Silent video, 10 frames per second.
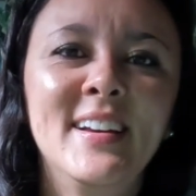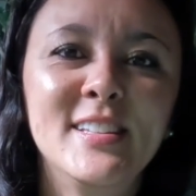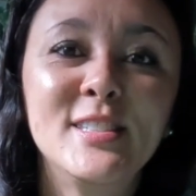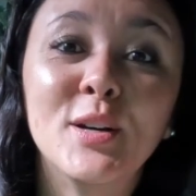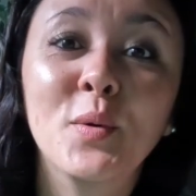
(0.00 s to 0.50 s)

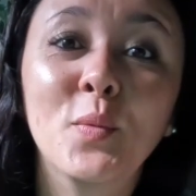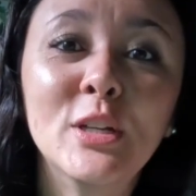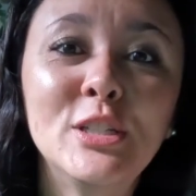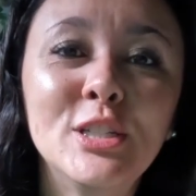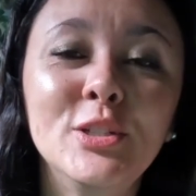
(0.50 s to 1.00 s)
So
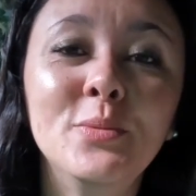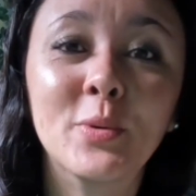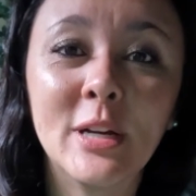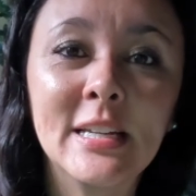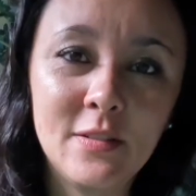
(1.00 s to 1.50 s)
what should you
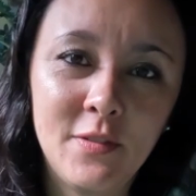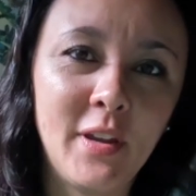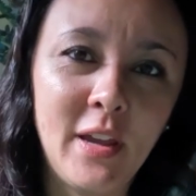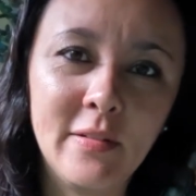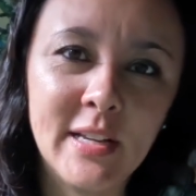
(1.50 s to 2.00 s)
bring to
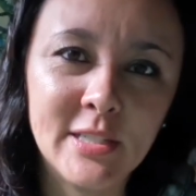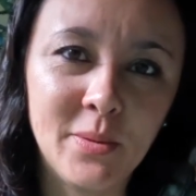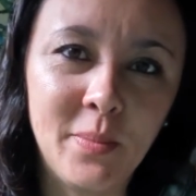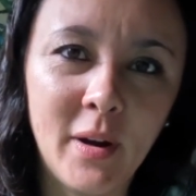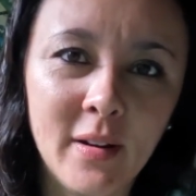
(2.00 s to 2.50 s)
Volcano
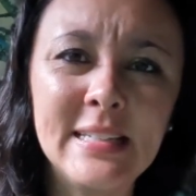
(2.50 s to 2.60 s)
National Park?